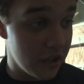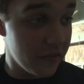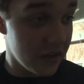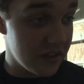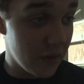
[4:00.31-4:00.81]

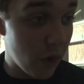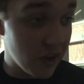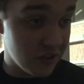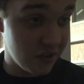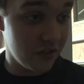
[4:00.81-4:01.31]
University of
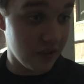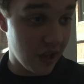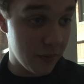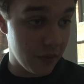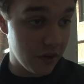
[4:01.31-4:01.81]
Washington
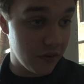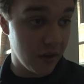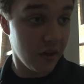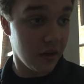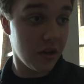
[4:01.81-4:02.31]
Sky Bridge,
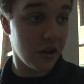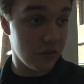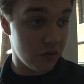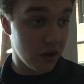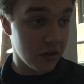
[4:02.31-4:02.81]

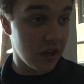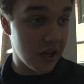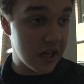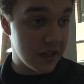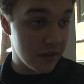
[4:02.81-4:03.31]
constructed in
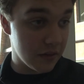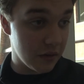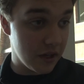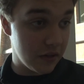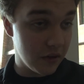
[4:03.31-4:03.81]

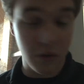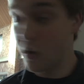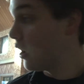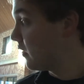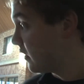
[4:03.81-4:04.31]
1832.
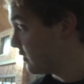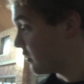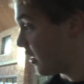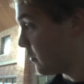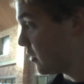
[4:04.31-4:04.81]
This
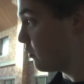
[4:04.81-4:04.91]
sky bridge